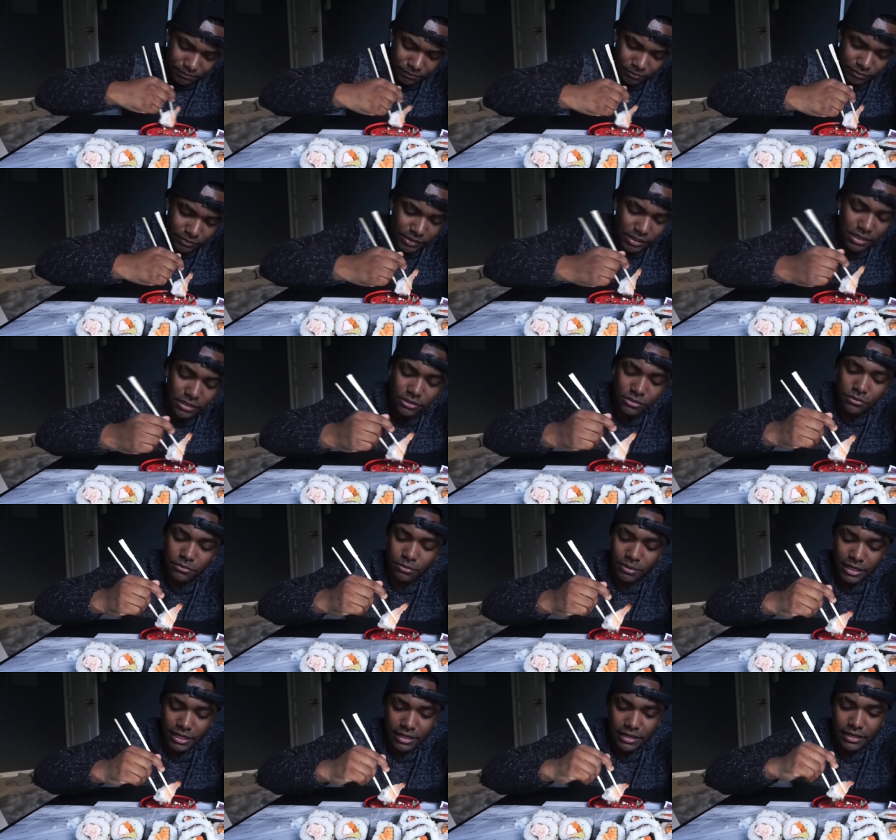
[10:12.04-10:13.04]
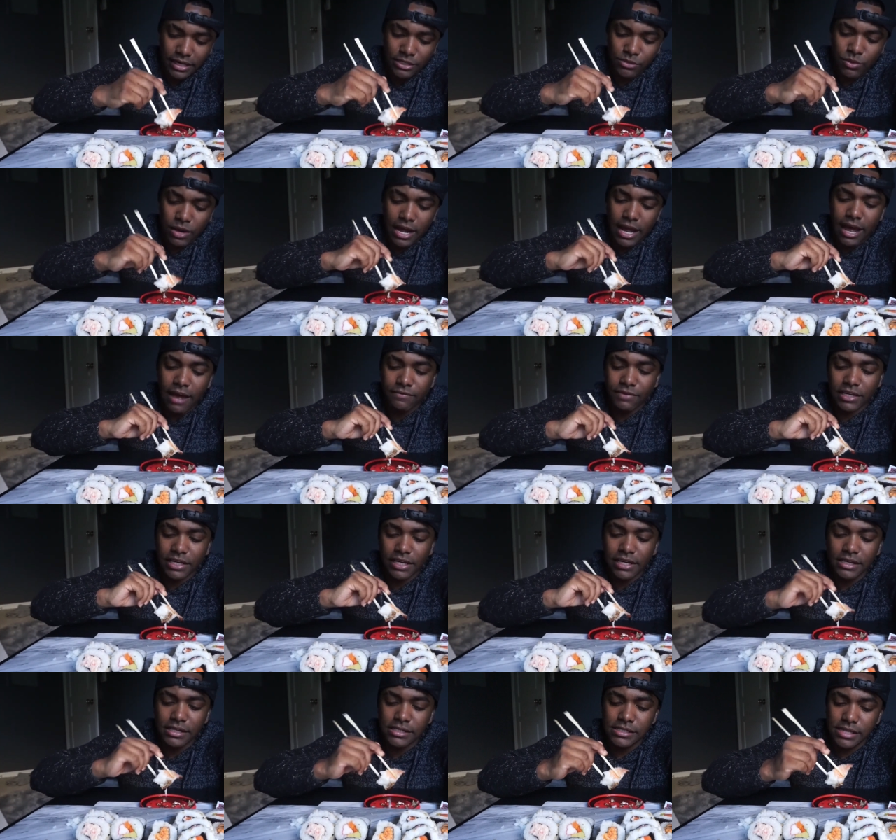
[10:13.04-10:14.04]
I'm telling you, man. That's why half the
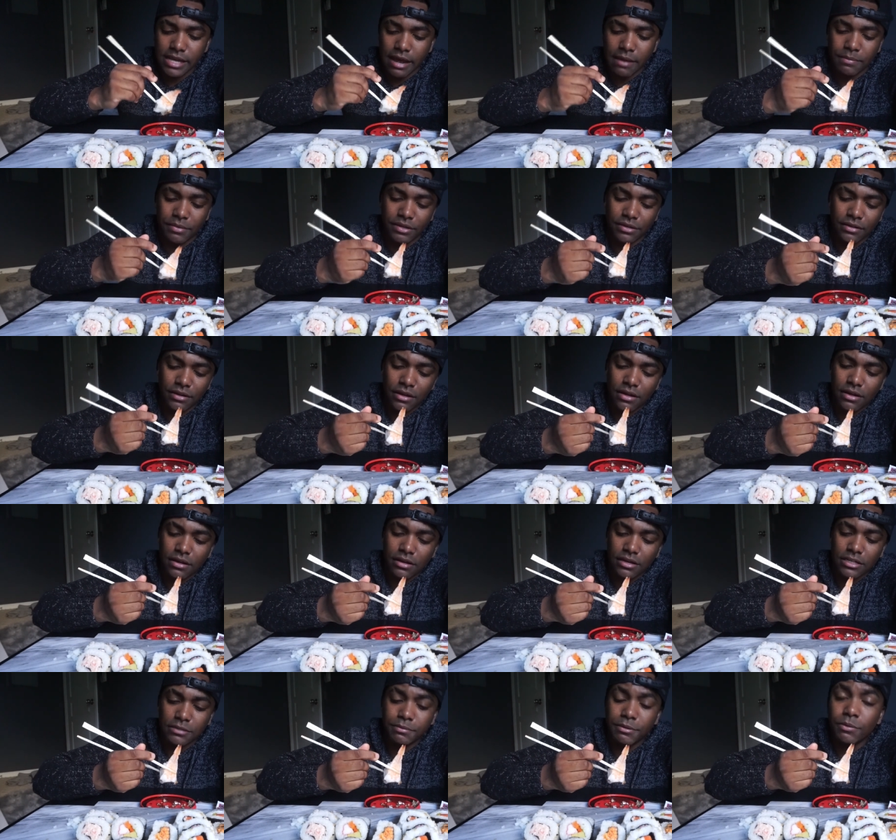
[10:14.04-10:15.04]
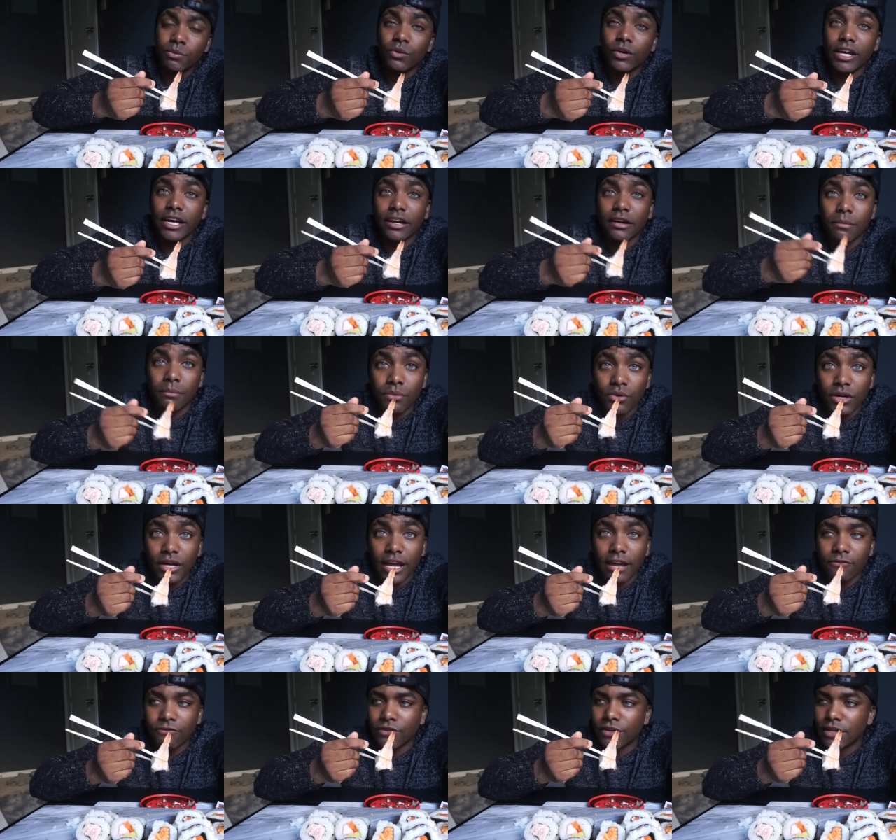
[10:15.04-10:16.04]
killings happen because people can't
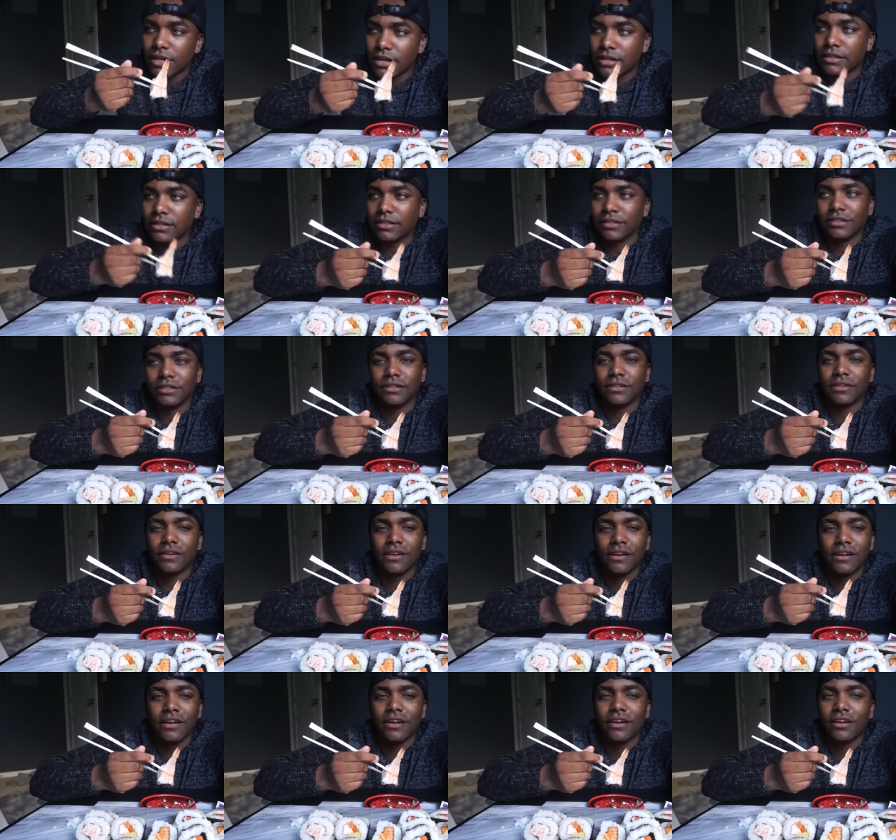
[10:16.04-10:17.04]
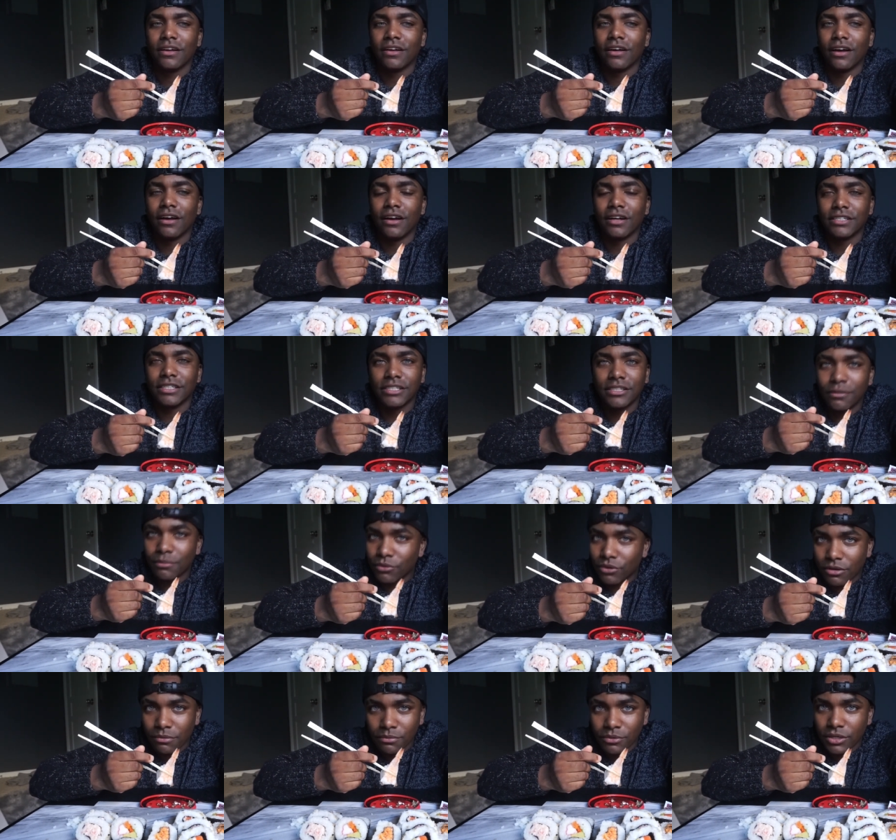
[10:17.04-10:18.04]
communicate for nothing. A
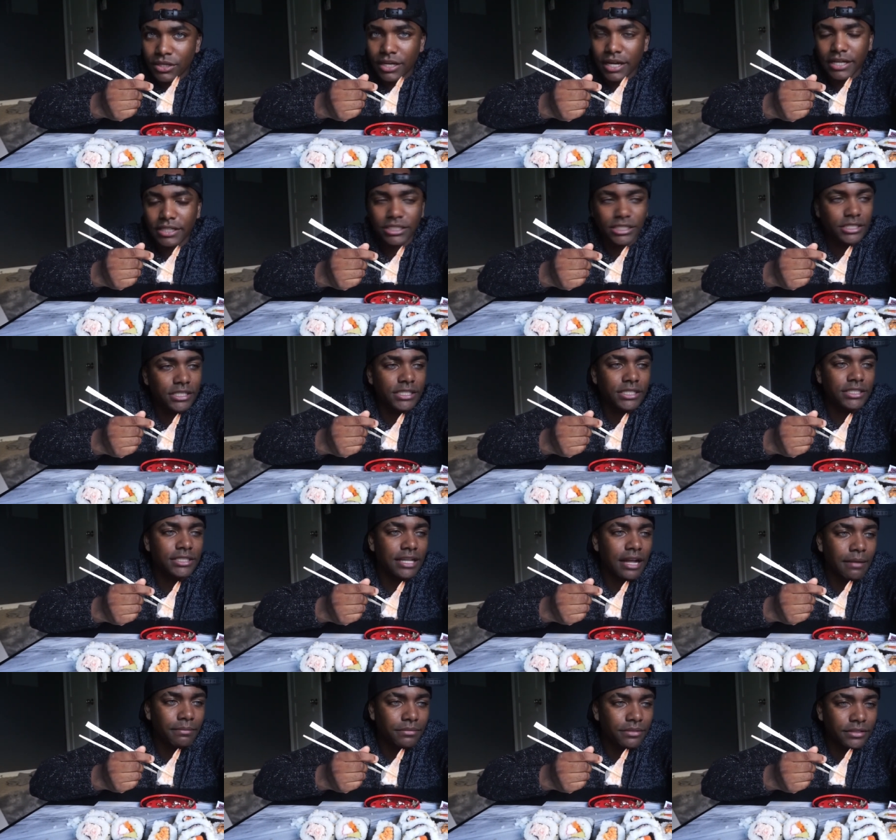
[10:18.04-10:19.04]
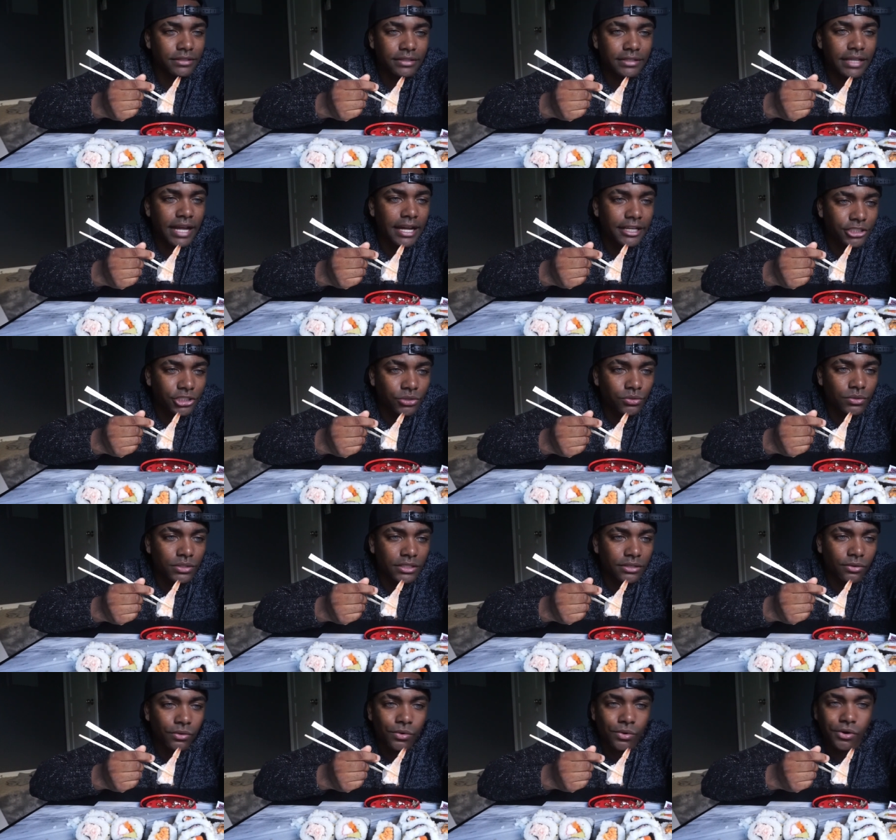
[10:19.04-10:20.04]
simple communication could have stopped that
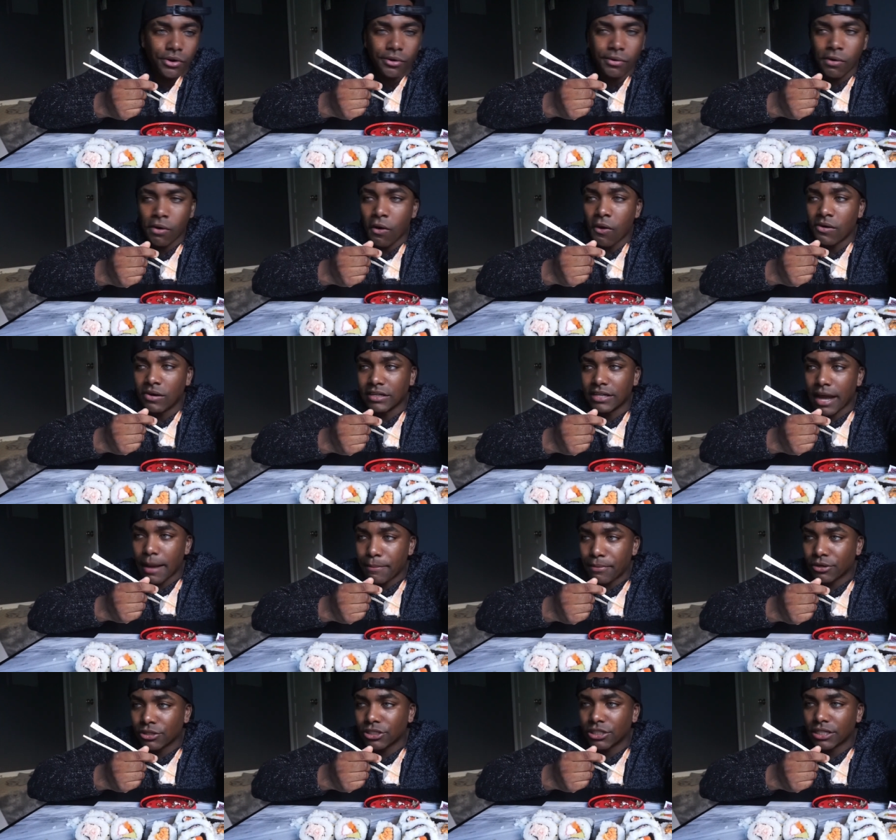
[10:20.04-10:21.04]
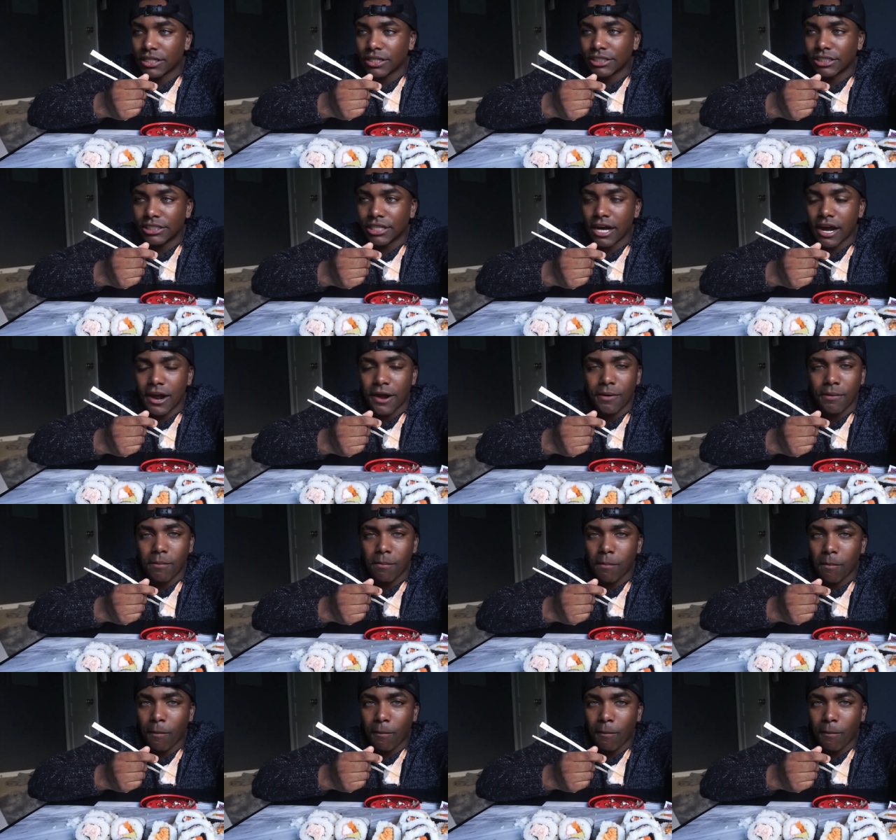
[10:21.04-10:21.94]
shooting or that person getting shot.